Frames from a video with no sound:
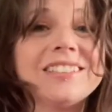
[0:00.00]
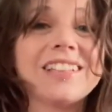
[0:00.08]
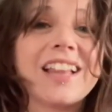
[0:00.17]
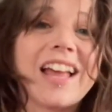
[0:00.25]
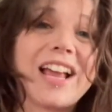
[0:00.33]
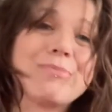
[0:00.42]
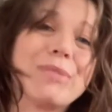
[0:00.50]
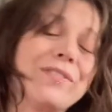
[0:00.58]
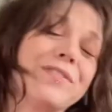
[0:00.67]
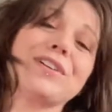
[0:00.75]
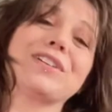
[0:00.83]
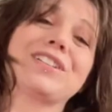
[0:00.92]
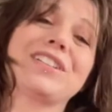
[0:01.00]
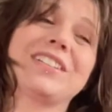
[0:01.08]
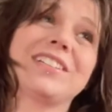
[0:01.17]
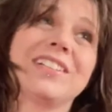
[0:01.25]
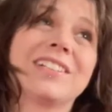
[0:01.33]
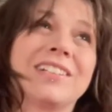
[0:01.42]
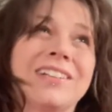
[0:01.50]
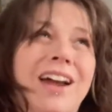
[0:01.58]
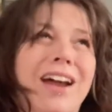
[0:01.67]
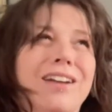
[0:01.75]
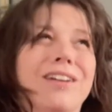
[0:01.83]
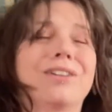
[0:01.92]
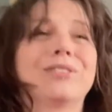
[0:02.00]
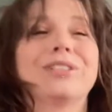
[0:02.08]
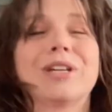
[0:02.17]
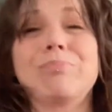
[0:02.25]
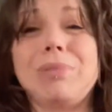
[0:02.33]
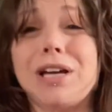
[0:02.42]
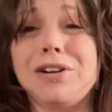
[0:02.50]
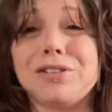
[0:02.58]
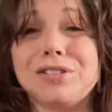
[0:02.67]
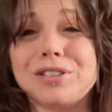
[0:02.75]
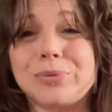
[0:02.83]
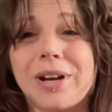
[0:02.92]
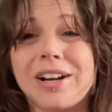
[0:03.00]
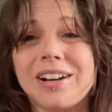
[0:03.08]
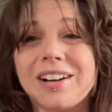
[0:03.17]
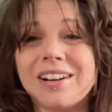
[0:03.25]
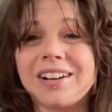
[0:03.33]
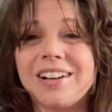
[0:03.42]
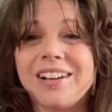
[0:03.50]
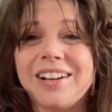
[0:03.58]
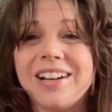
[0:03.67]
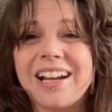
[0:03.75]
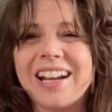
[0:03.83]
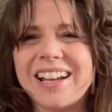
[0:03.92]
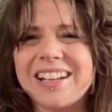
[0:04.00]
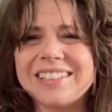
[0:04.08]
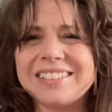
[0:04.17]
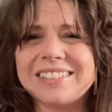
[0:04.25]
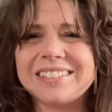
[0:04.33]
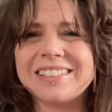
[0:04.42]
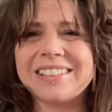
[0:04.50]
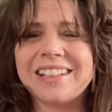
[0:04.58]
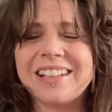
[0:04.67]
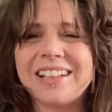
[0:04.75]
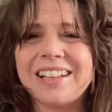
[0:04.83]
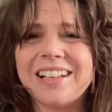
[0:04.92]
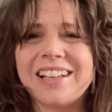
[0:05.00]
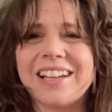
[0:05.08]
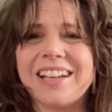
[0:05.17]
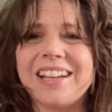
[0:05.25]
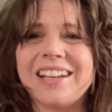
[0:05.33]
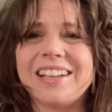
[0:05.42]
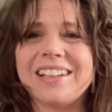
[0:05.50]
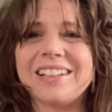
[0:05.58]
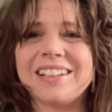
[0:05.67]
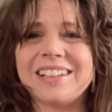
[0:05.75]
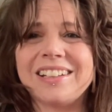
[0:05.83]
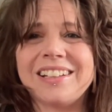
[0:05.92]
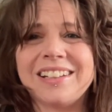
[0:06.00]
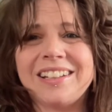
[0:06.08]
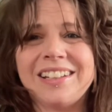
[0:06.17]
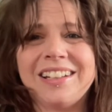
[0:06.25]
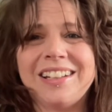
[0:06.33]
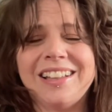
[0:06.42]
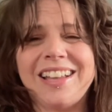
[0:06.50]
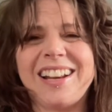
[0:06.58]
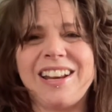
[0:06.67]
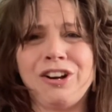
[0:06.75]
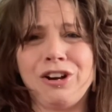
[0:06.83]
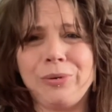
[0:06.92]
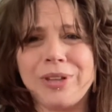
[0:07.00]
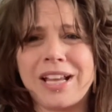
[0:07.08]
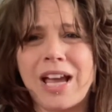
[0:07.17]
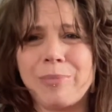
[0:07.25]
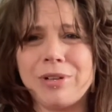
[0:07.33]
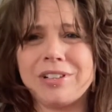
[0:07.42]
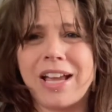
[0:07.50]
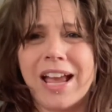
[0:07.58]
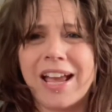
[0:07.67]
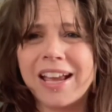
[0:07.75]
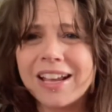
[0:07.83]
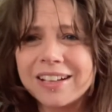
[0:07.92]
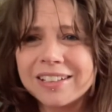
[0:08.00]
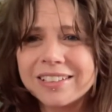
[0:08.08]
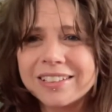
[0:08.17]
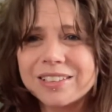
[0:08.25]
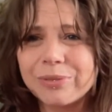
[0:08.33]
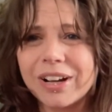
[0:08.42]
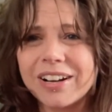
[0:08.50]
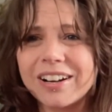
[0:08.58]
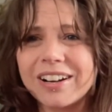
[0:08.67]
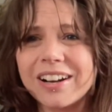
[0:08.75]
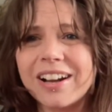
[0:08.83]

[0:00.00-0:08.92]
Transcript: like my first, I don't know, like big girl sweater, I guess. Like knitter with a capital K sweater.